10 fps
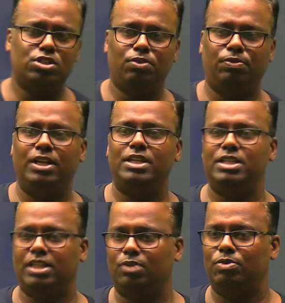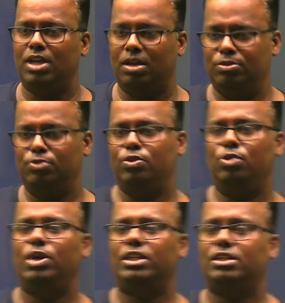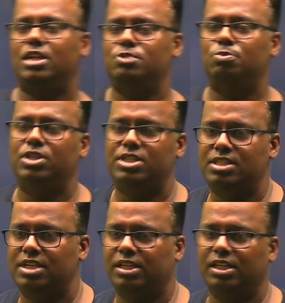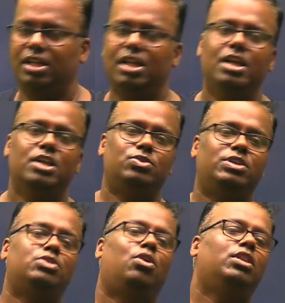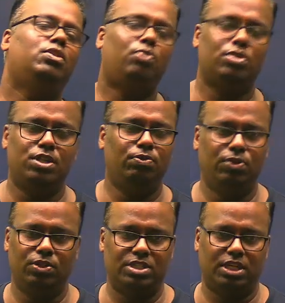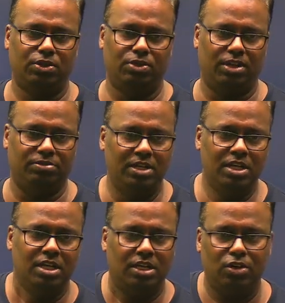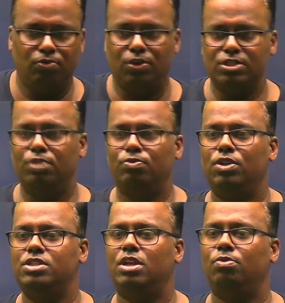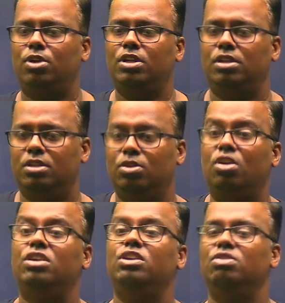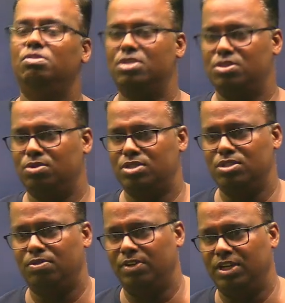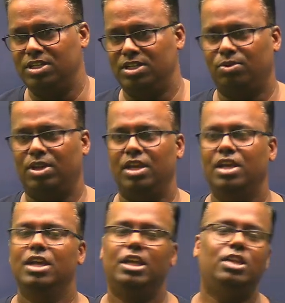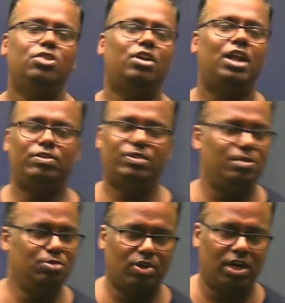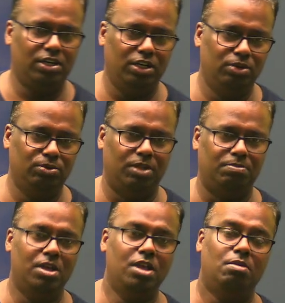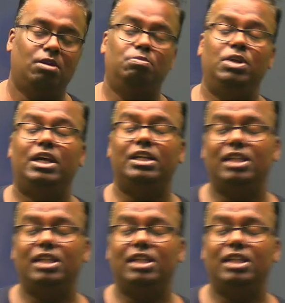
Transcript: energy that we have if we look at the transportation sector? So it's all the fossil fuels that you have. Now fossil fuels are what? Non-renewable sources of energy. Okay, in your lifetime you can't renew them. But bigger than